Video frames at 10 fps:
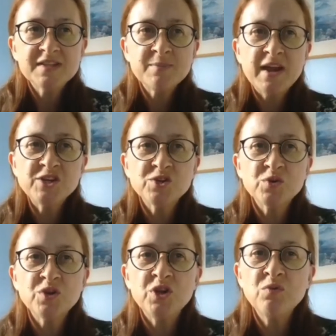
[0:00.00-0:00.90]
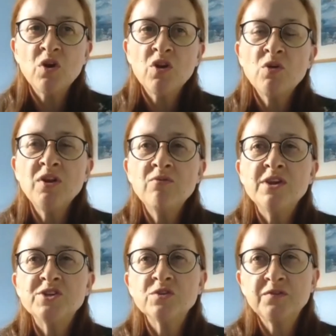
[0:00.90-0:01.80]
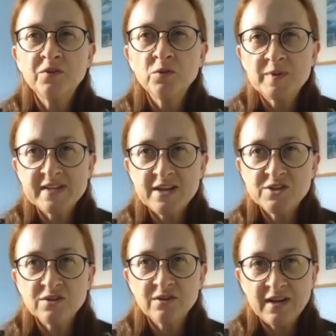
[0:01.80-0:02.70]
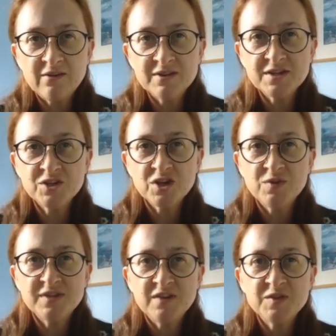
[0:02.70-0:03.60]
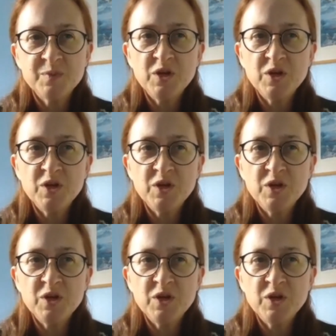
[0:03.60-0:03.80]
to make sure that you not only reach your full potential here at St Joseph's,